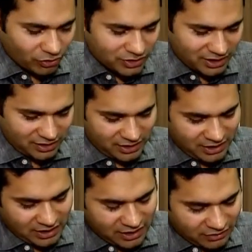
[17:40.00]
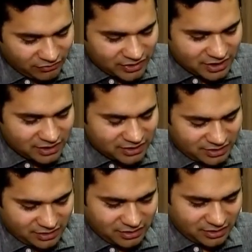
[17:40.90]
project which is
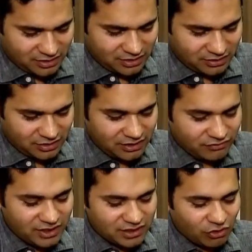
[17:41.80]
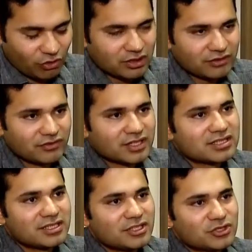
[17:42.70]
uh, in which all the
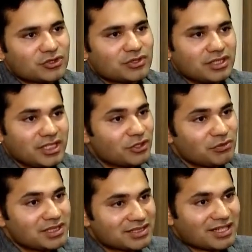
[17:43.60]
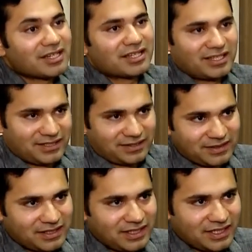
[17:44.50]
funds needs need to be sunk in
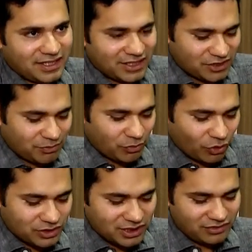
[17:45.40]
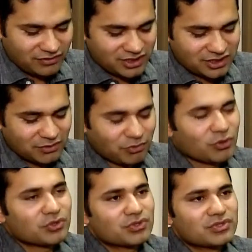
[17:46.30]
it's a project which is
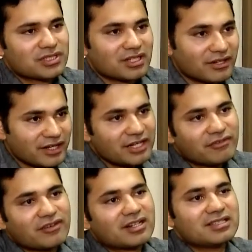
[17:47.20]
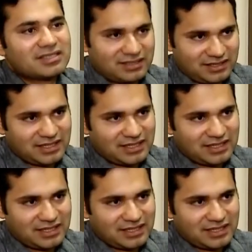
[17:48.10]
supposed to generate funds